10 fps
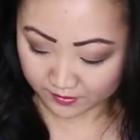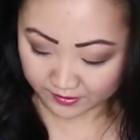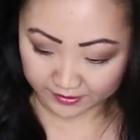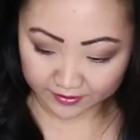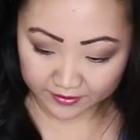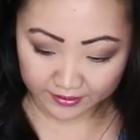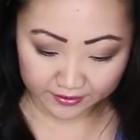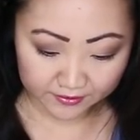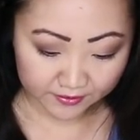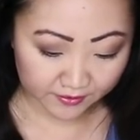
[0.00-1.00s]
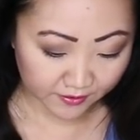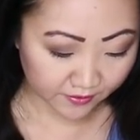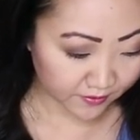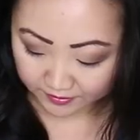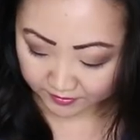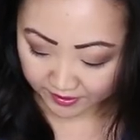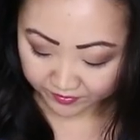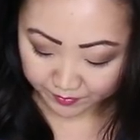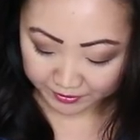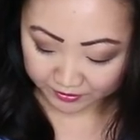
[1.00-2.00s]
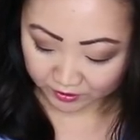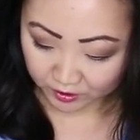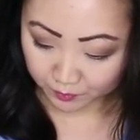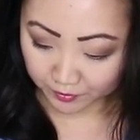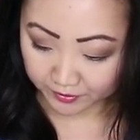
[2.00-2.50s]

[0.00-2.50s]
like this. It doesn't have to be super